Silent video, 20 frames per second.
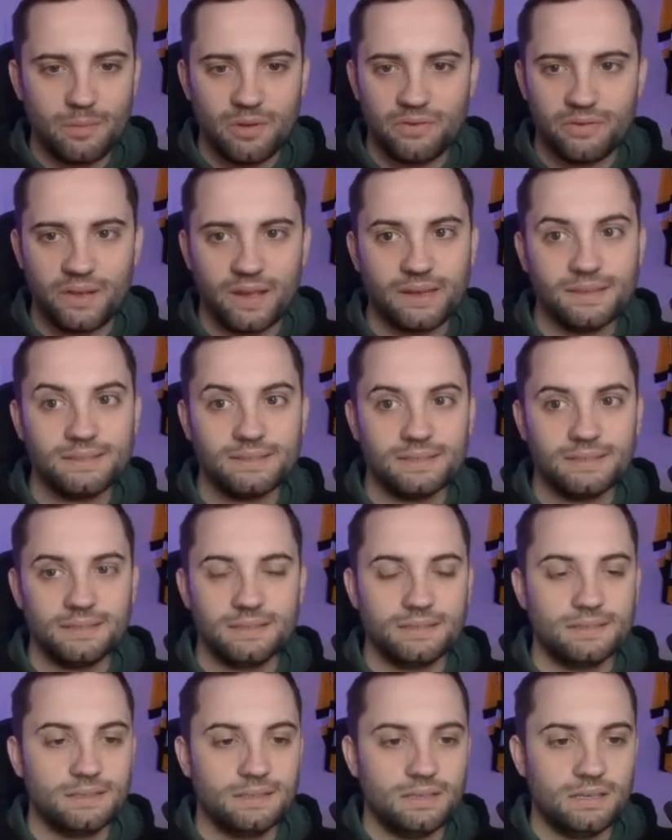my face,
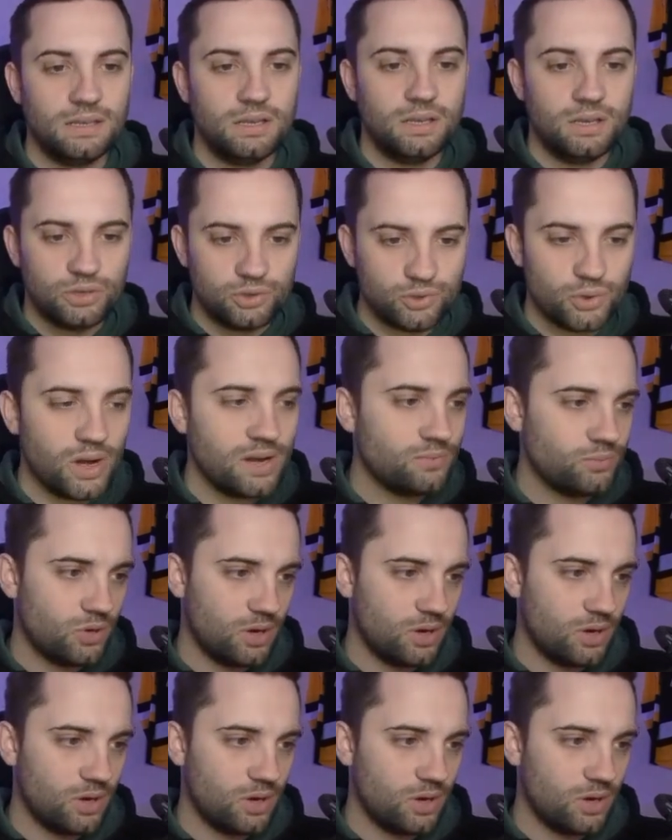train